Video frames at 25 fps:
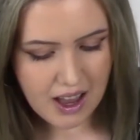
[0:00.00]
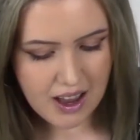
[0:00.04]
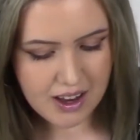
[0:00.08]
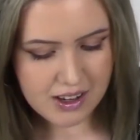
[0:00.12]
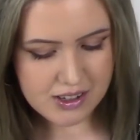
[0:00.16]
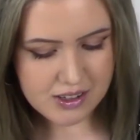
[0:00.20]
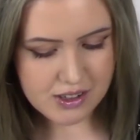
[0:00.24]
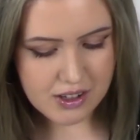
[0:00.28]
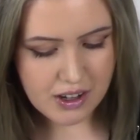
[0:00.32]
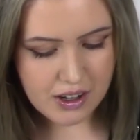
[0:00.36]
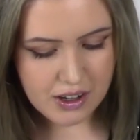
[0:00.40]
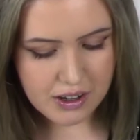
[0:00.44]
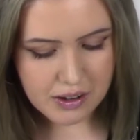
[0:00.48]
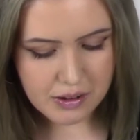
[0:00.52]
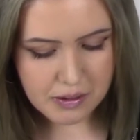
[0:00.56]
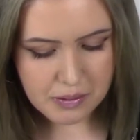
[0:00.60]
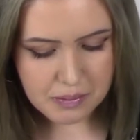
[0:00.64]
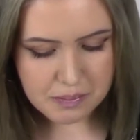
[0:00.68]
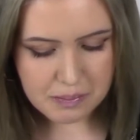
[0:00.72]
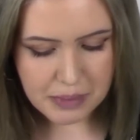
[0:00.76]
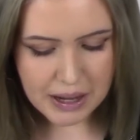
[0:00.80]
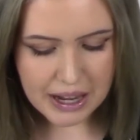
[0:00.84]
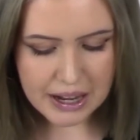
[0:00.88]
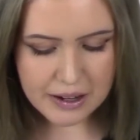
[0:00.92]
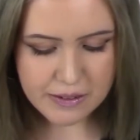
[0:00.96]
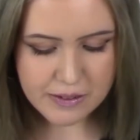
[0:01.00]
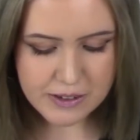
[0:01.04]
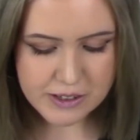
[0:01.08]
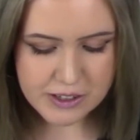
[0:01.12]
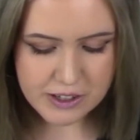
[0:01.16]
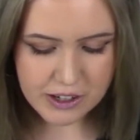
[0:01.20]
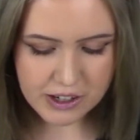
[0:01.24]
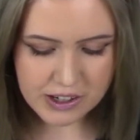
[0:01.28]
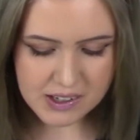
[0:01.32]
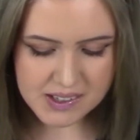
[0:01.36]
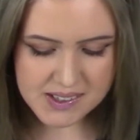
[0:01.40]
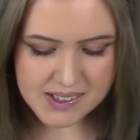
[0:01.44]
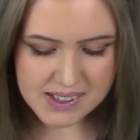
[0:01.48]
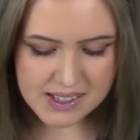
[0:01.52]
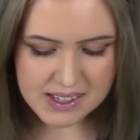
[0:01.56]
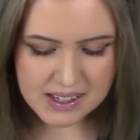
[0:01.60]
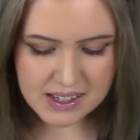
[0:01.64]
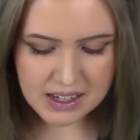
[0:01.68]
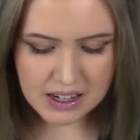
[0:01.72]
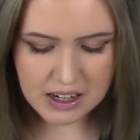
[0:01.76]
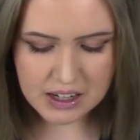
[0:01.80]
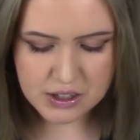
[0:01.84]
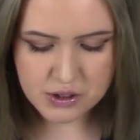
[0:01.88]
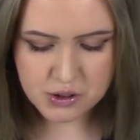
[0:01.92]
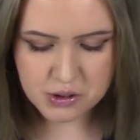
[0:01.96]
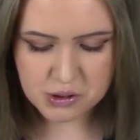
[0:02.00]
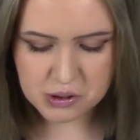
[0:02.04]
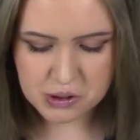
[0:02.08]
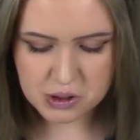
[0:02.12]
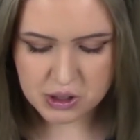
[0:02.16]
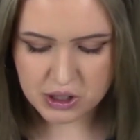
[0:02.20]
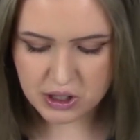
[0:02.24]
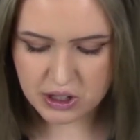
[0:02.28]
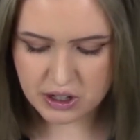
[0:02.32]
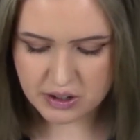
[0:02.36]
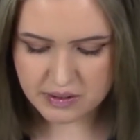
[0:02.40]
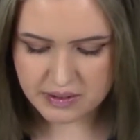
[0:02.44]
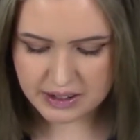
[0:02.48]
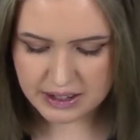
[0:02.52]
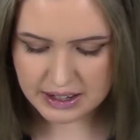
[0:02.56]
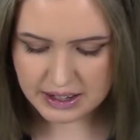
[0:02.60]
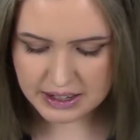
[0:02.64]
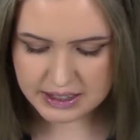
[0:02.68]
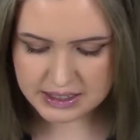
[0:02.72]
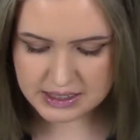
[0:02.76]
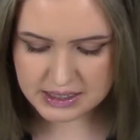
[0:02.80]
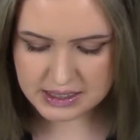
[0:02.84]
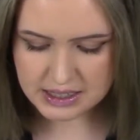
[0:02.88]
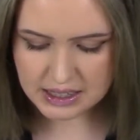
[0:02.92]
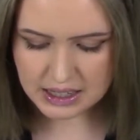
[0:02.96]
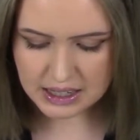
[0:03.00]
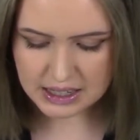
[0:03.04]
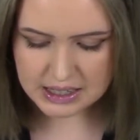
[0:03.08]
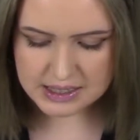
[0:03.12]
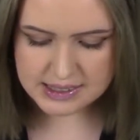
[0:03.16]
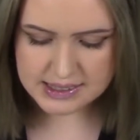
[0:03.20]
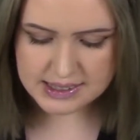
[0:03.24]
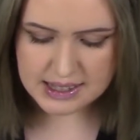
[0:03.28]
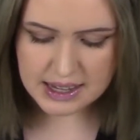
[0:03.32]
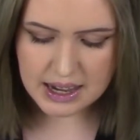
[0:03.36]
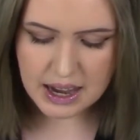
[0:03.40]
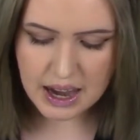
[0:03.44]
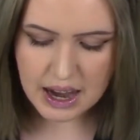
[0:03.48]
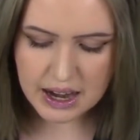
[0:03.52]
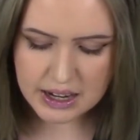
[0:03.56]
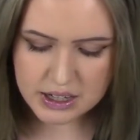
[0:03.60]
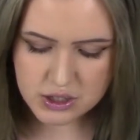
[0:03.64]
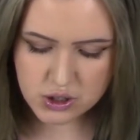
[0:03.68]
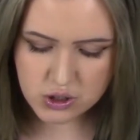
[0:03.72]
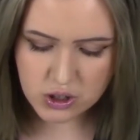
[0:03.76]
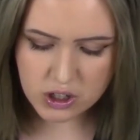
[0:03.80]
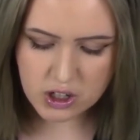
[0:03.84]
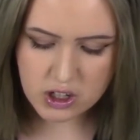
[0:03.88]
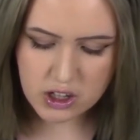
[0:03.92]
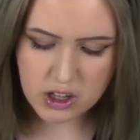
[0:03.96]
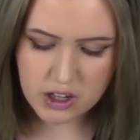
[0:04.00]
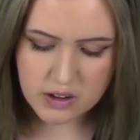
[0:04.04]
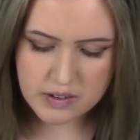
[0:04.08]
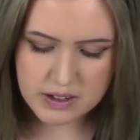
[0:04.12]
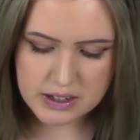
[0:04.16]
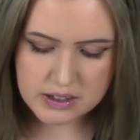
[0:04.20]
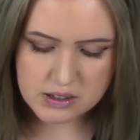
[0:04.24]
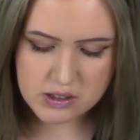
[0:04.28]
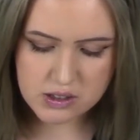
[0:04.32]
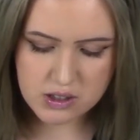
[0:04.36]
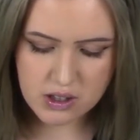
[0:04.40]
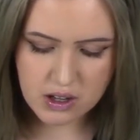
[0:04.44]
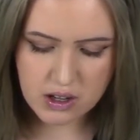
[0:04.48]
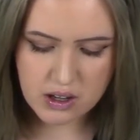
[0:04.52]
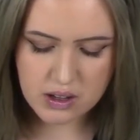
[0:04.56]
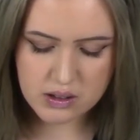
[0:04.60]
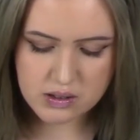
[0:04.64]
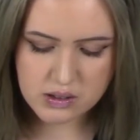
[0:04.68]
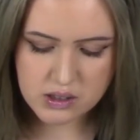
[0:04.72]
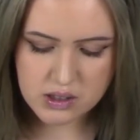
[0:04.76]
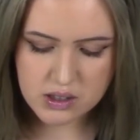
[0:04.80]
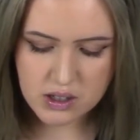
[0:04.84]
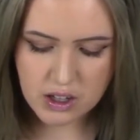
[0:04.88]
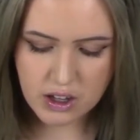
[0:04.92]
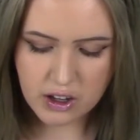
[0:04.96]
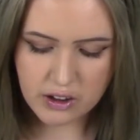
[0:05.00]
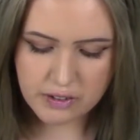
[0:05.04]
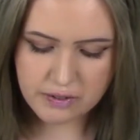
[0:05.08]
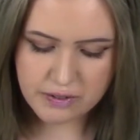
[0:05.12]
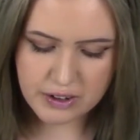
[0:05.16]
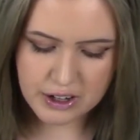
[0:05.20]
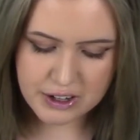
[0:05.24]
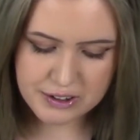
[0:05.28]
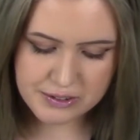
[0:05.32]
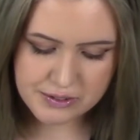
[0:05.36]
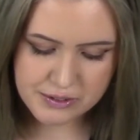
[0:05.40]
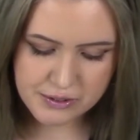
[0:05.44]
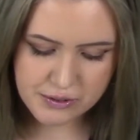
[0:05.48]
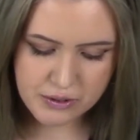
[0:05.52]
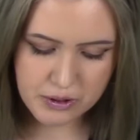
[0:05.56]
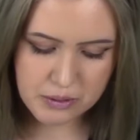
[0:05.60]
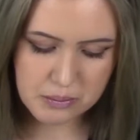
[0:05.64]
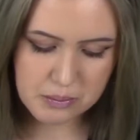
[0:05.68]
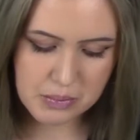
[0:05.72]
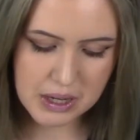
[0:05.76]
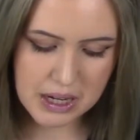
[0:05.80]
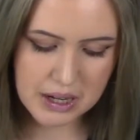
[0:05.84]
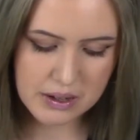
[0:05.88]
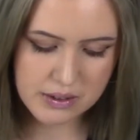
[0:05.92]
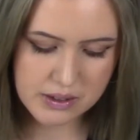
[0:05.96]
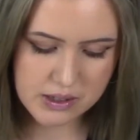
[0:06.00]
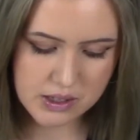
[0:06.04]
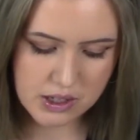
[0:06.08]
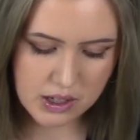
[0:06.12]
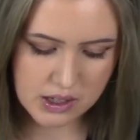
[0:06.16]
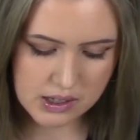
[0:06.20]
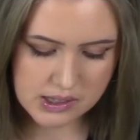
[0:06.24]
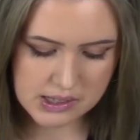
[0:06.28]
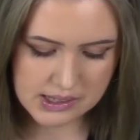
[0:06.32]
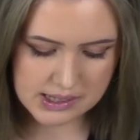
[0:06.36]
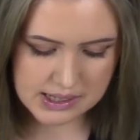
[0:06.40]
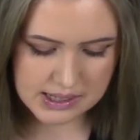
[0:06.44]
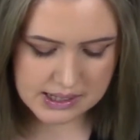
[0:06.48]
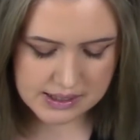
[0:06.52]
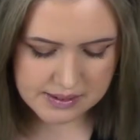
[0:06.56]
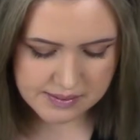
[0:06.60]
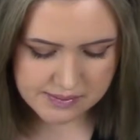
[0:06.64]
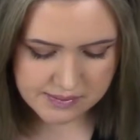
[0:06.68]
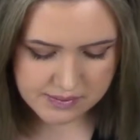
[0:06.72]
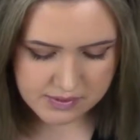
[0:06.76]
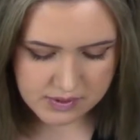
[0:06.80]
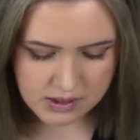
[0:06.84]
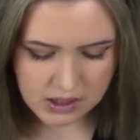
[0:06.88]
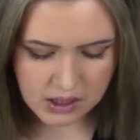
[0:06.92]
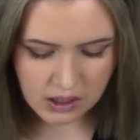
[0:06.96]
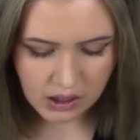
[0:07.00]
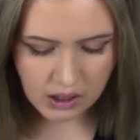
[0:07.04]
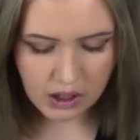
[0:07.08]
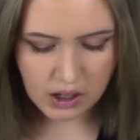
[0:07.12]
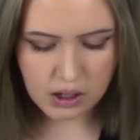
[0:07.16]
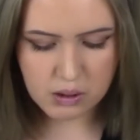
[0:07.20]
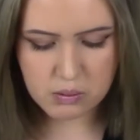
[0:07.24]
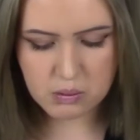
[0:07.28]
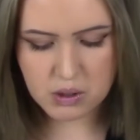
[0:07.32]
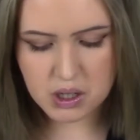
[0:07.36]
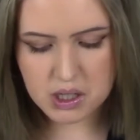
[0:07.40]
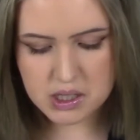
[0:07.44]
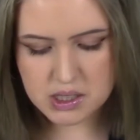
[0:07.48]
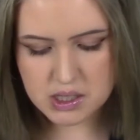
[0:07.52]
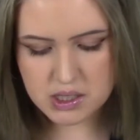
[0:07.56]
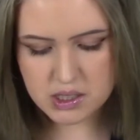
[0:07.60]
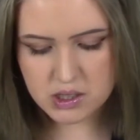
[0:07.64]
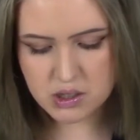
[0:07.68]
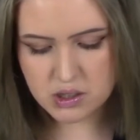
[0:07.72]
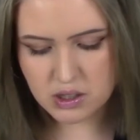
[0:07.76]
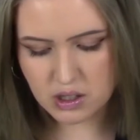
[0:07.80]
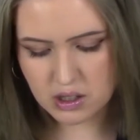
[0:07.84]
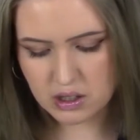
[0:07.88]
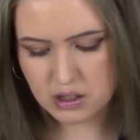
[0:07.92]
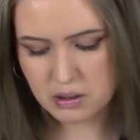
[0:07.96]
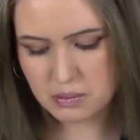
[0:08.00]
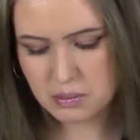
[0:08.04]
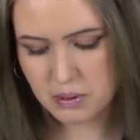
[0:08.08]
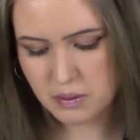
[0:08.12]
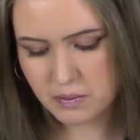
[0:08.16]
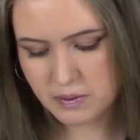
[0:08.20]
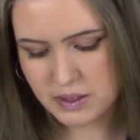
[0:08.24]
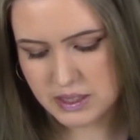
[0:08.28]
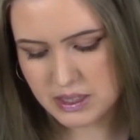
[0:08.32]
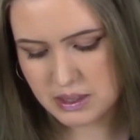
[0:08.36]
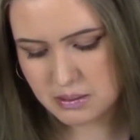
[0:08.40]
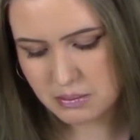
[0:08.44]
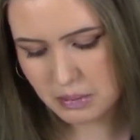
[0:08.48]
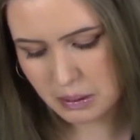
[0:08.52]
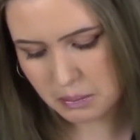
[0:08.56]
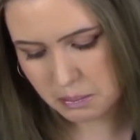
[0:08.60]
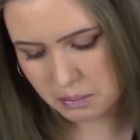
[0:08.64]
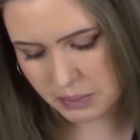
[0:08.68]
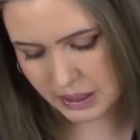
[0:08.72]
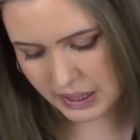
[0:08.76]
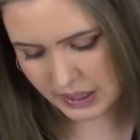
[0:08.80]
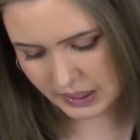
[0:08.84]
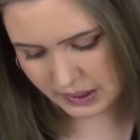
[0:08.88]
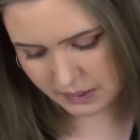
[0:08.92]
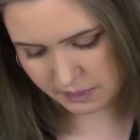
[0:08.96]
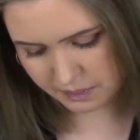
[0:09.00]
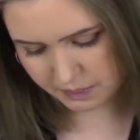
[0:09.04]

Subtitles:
So, pyridoxine hydrochloride is the hydrochloride salt formed from pyridoxine, a water-soluble vitamin B.